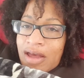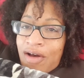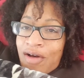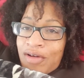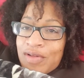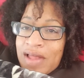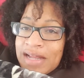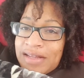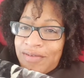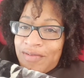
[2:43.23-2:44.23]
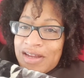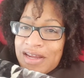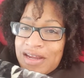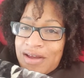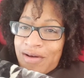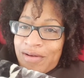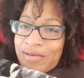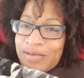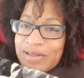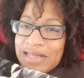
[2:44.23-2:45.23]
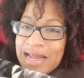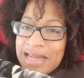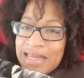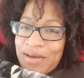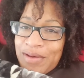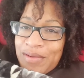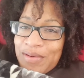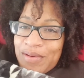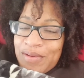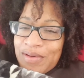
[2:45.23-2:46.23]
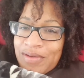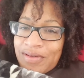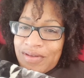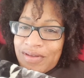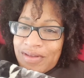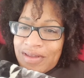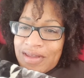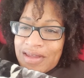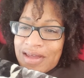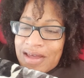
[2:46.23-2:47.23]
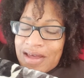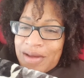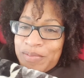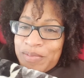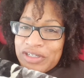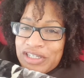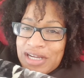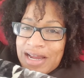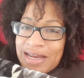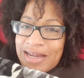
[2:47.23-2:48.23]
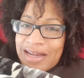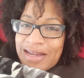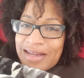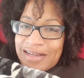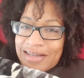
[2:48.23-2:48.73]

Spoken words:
Oh, you liked the video? Thank you. I appreciate it.